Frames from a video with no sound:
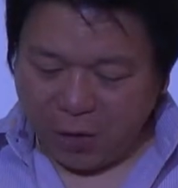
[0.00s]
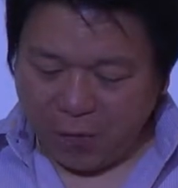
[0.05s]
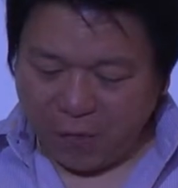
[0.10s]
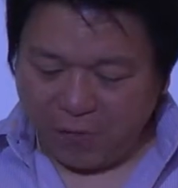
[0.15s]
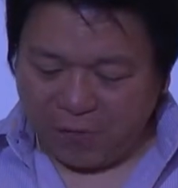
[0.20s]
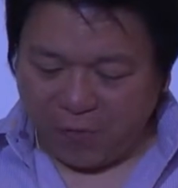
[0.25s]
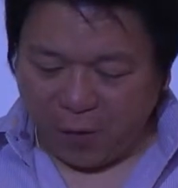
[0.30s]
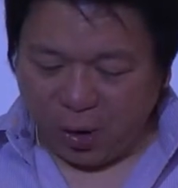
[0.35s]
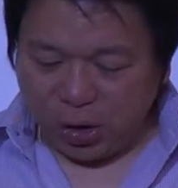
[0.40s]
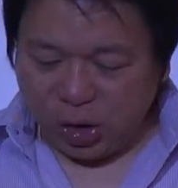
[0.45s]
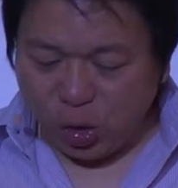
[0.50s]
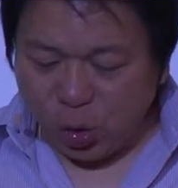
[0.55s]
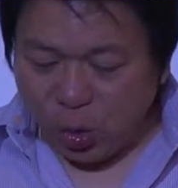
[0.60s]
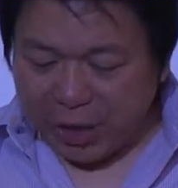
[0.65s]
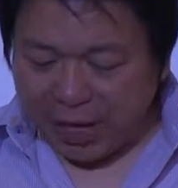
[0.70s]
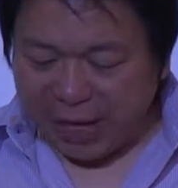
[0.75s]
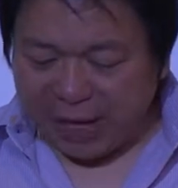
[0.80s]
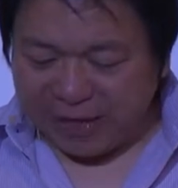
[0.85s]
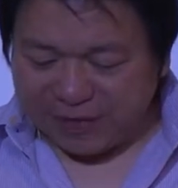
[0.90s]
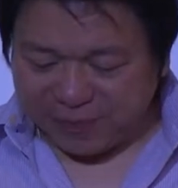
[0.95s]
For you
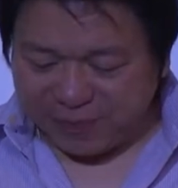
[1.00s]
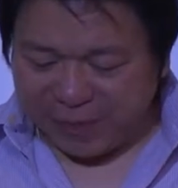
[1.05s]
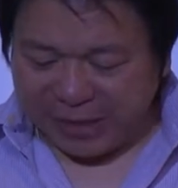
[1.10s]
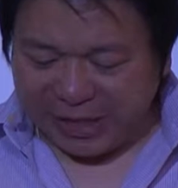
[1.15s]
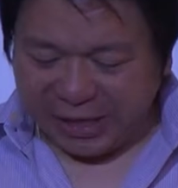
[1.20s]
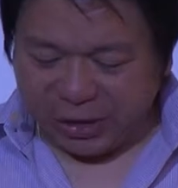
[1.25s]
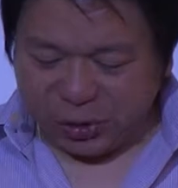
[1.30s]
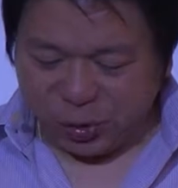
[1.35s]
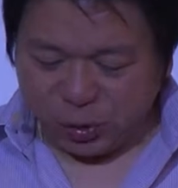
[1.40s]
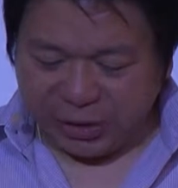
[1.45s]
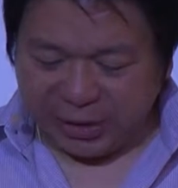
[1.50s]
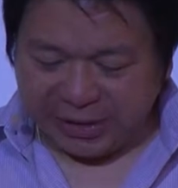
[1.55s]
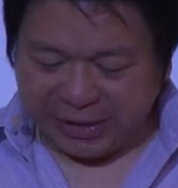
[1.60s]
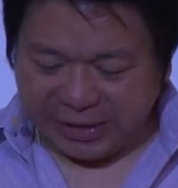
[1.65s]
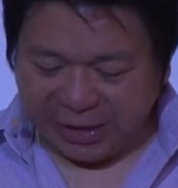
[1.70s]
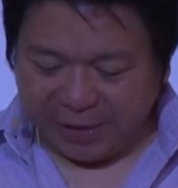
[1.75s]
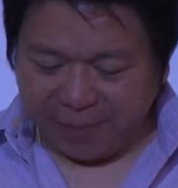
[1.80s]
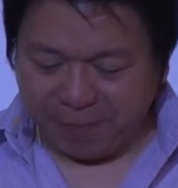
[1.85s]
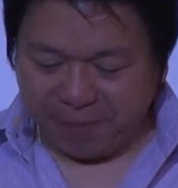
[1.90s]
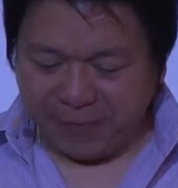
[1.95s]
cast me into the
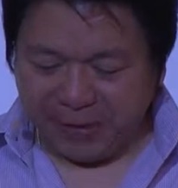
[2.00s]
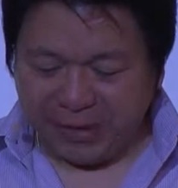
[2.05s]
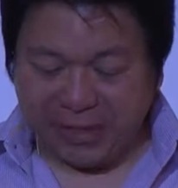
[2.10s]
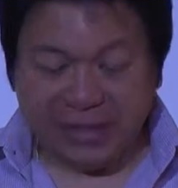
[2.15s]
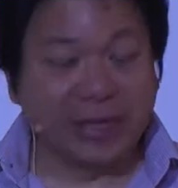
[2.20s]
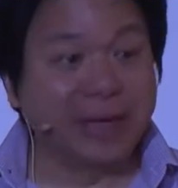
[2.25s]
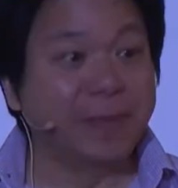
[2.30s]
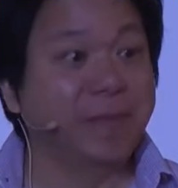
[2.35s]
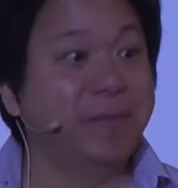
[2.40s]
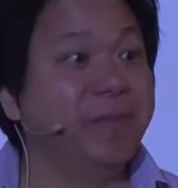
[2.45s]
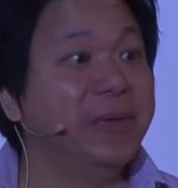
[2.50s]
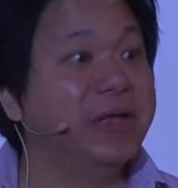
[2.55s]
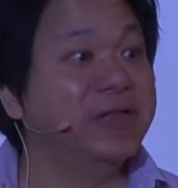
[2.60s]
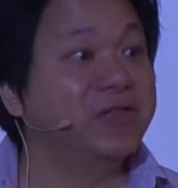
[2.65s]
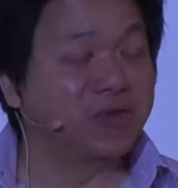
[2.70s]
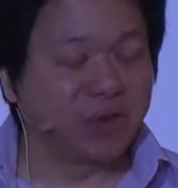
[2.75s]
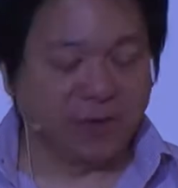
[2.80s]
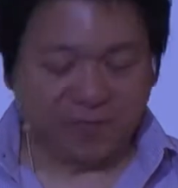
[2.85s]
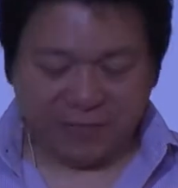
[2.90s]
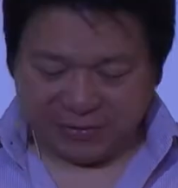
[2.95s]
deep, in the
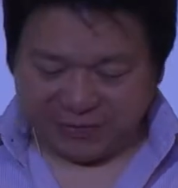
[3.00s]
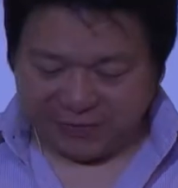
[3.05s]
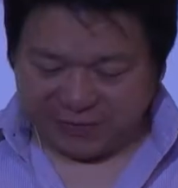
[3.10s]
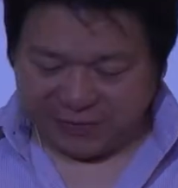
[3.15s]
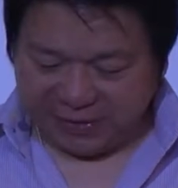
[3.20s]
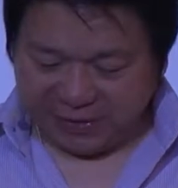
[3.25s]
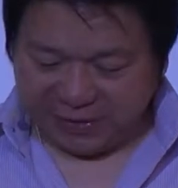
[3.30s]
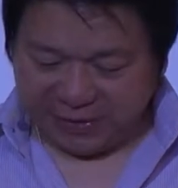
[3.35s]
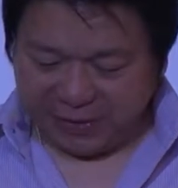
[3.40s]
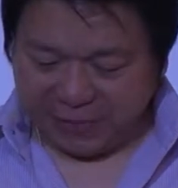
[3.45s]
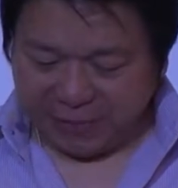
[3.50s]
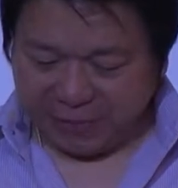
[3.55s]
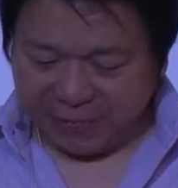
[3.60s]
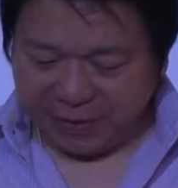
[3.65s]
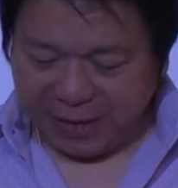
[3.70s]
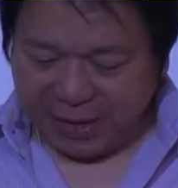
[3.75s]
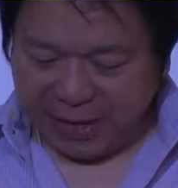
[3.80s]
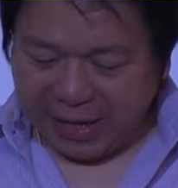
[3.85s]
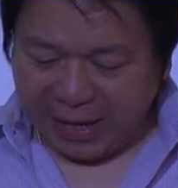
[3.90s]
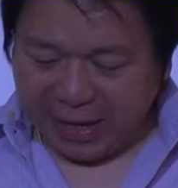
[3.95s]
midst of the sea,
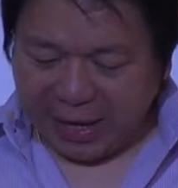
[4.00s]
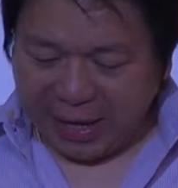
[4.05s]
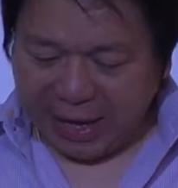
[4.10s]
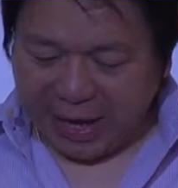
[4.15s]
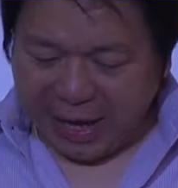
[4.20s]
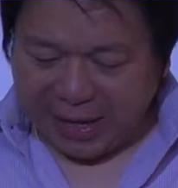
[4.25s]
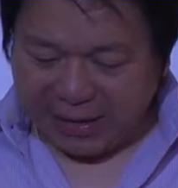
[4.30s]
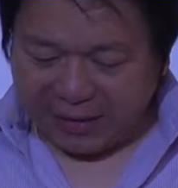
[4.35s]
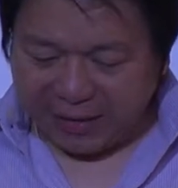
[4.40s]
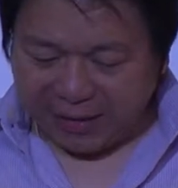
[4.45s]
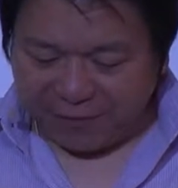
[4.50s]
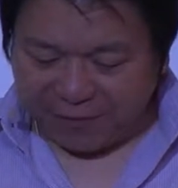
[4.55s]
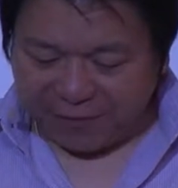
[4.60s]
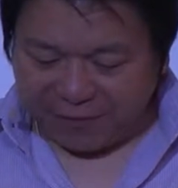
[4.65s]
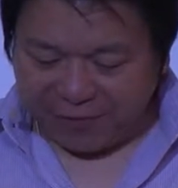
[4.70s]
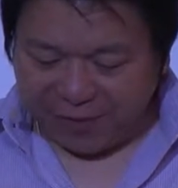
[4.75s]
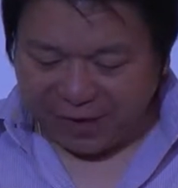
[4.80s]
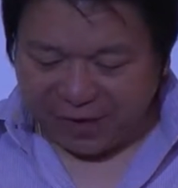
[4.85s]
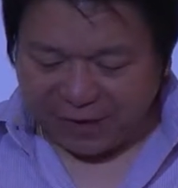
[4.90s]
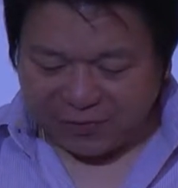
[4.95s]
and the
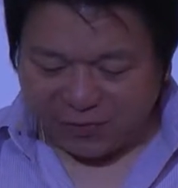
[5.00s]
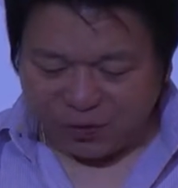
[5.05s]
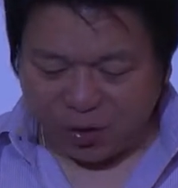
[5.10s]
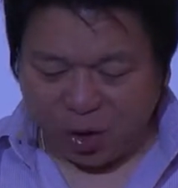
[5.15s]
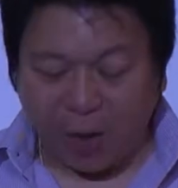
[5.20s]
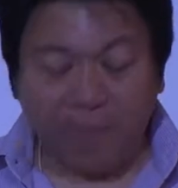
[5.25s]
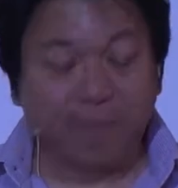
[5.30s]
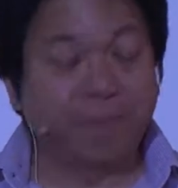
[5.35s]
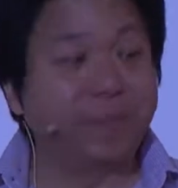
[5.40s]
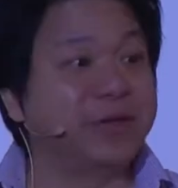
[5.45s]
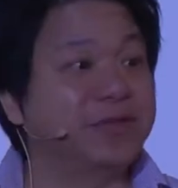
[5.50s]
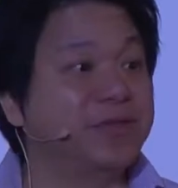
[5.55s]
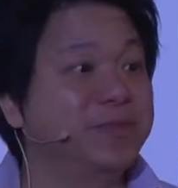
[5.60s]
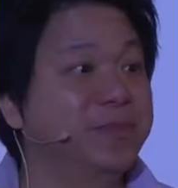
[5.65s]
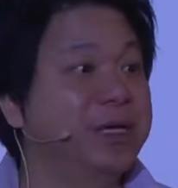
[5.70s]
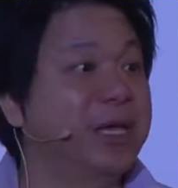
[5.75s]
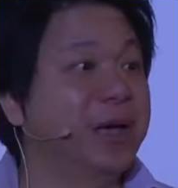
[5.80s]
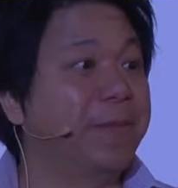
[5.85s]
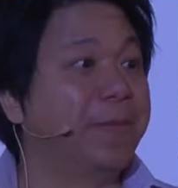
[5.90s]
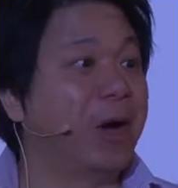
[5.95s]
floods compass
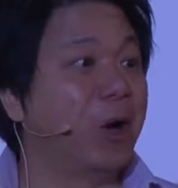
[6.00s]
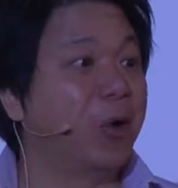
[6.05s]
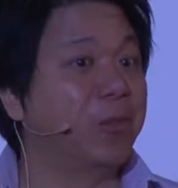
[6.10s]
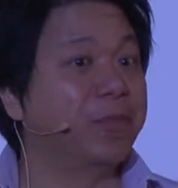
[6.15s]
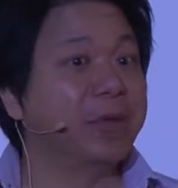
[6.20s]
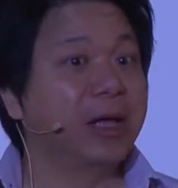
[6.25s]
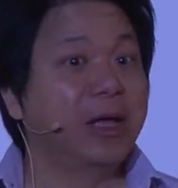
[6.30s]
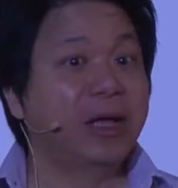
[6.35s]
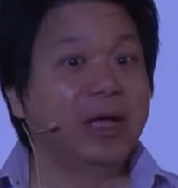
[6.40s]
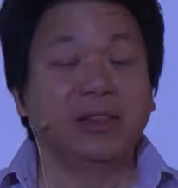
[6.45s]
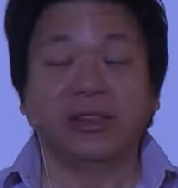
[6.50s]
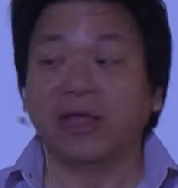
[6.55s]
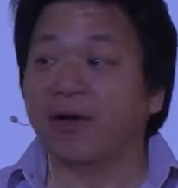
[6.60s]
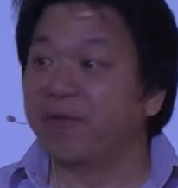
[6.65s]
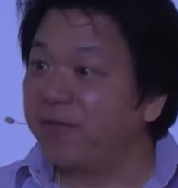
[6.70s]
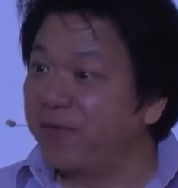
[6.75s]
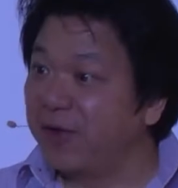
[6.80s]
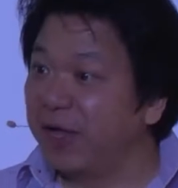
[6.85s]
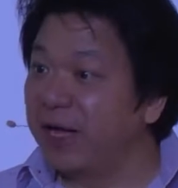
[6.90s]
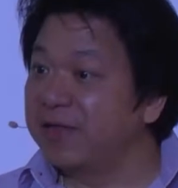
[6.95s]
me about. The
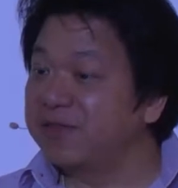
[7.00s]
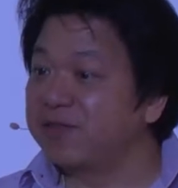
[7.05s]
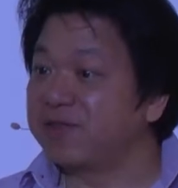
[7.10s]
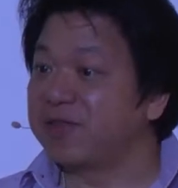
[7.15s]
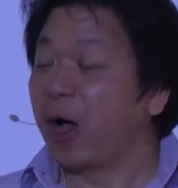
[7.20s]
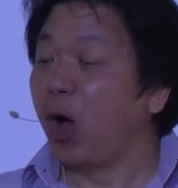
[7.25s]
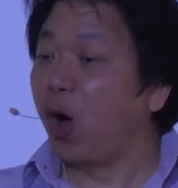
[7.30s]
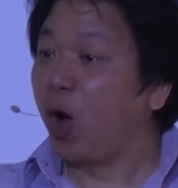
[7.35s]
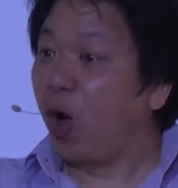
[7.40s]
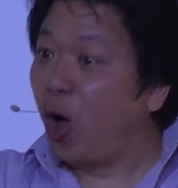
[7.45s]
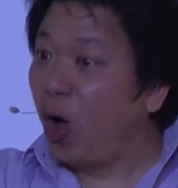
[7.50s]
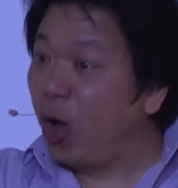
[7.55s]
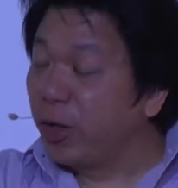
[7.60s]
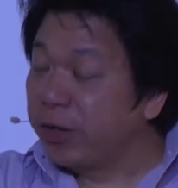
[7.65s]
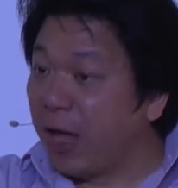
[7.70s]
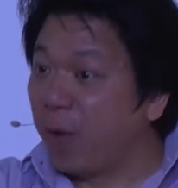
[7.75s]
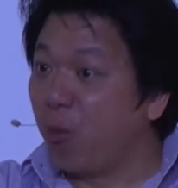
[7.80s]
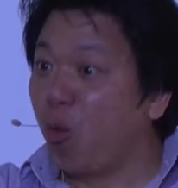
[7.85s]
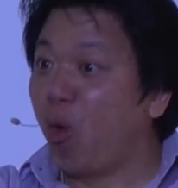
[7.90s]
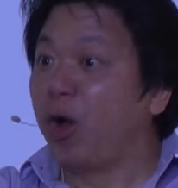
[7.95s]
floods are all
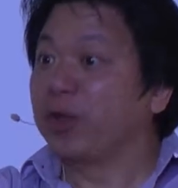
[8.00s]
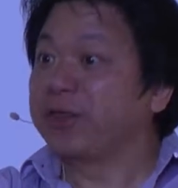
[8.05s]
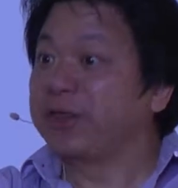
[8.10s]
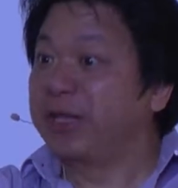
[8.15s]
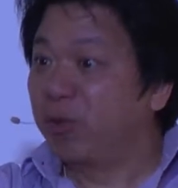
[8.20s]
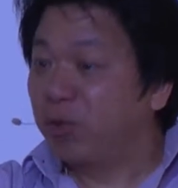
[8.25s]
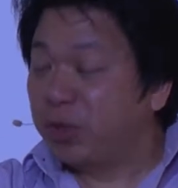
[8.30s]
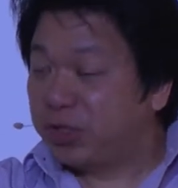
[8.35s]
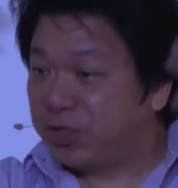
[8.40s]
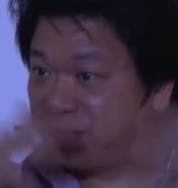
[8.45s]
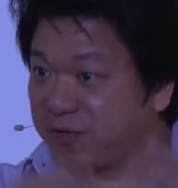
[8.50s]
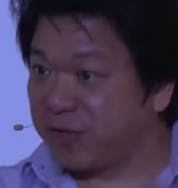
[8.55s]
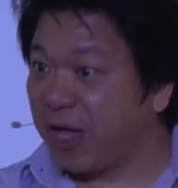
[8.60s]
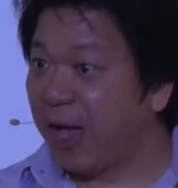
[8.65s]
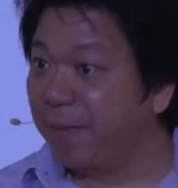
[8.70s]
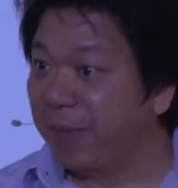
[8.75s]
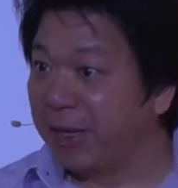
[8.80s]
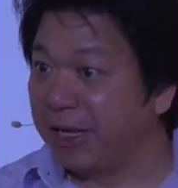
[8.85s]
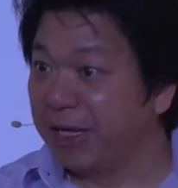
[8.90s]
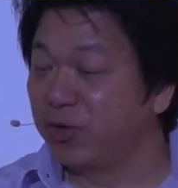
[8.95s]
that water which is
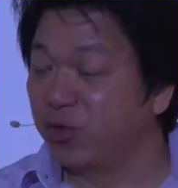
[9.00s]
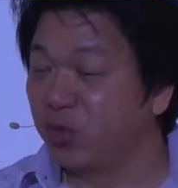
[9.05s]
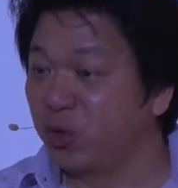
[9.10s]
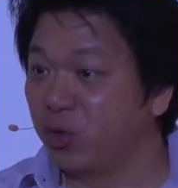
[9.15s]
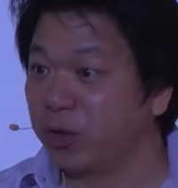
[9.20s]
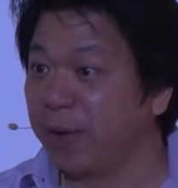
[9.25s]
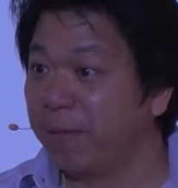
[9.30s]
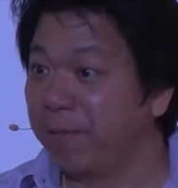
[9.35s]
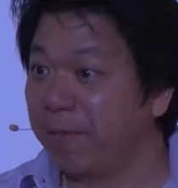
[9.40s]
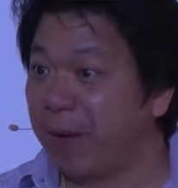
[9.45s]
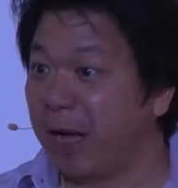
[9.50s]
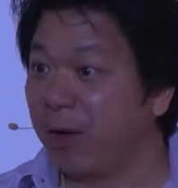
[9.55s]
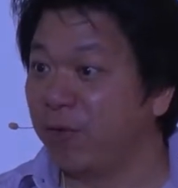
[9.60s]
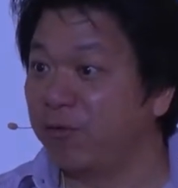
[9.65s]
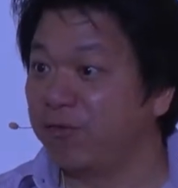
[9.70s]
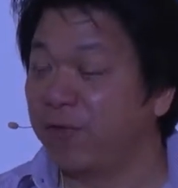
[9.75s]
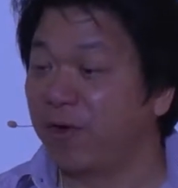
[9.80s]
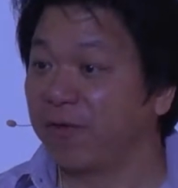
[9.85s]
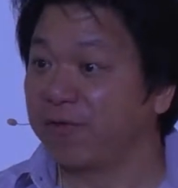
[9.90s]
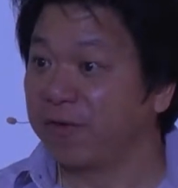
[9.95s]
coming in through the
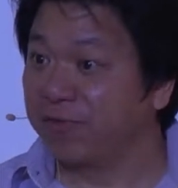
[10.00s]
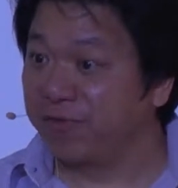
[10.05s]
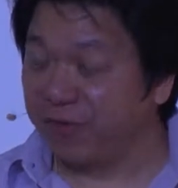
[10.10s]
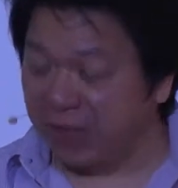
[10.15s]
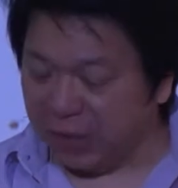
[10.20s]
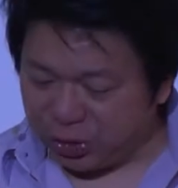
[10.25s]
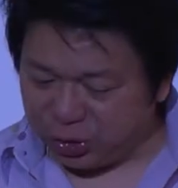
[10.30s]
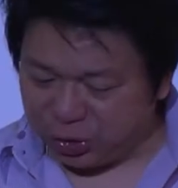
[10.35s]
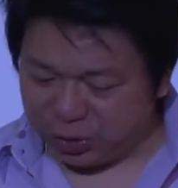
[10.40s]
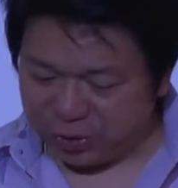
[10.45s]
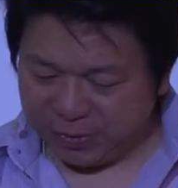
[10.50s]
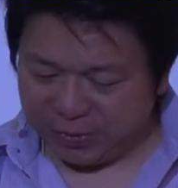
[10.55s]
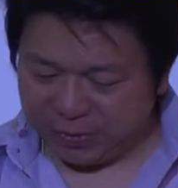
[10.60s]
mouth of the fish.